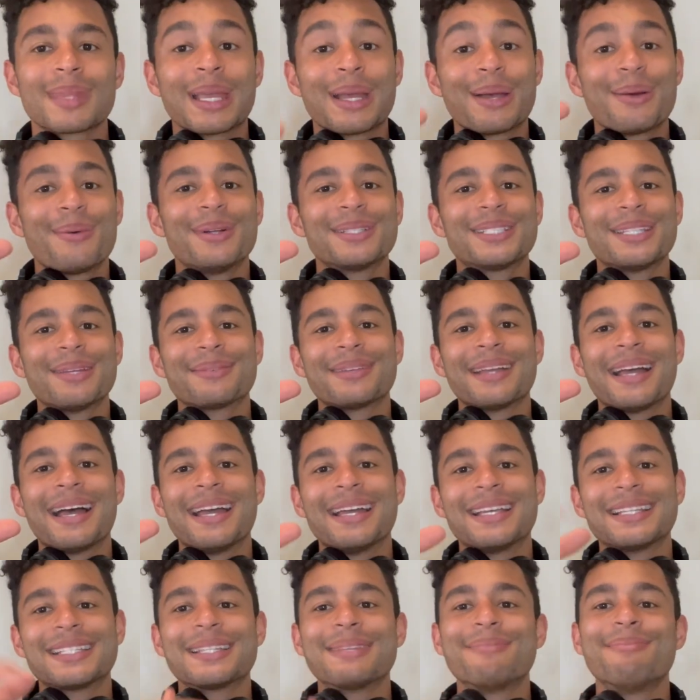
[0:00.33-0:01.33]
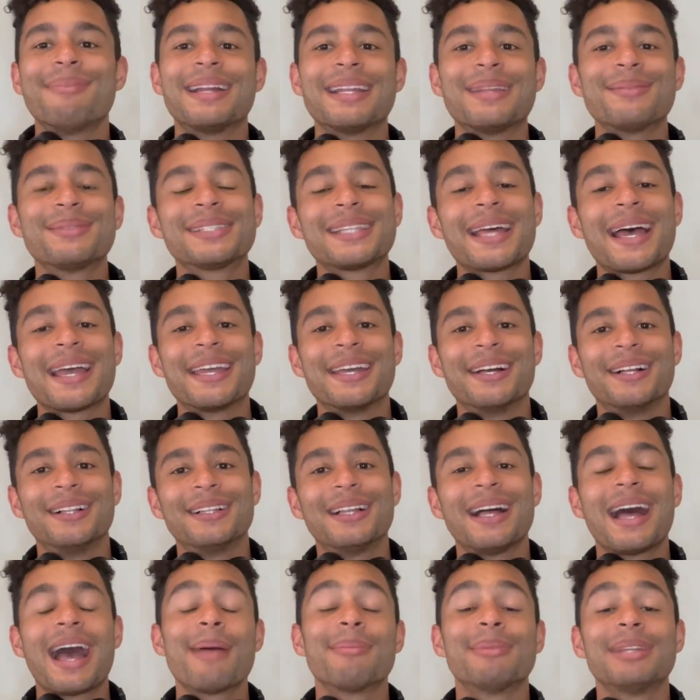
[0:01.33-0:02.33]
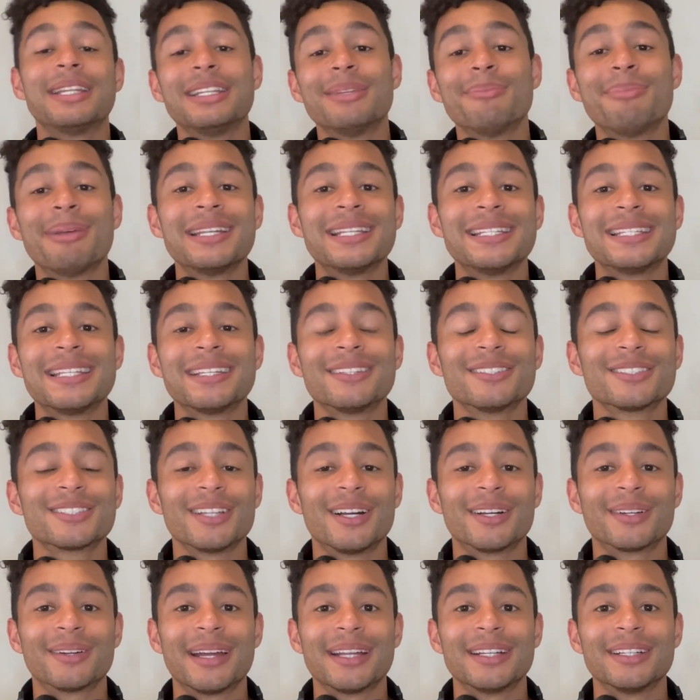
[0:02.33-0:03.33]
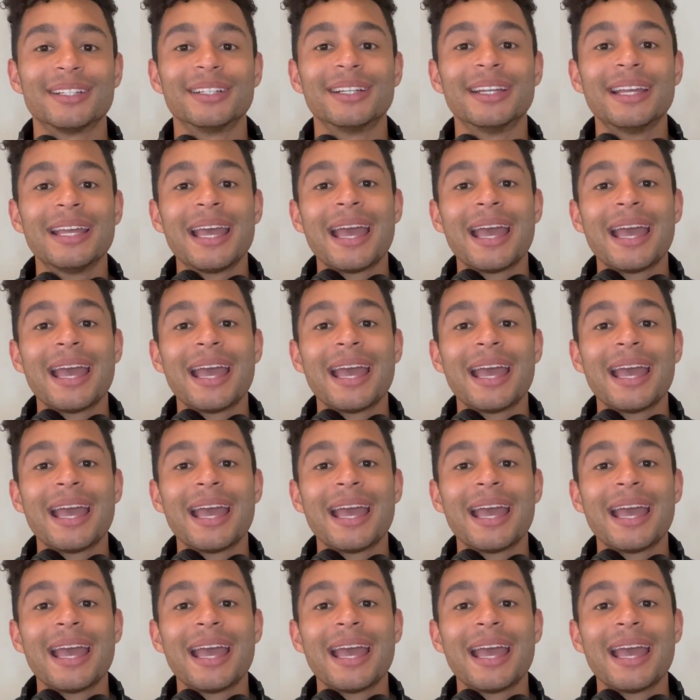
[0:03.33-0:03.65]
What's up guys, my name is Tyel, I'm an independent singer-songwriter,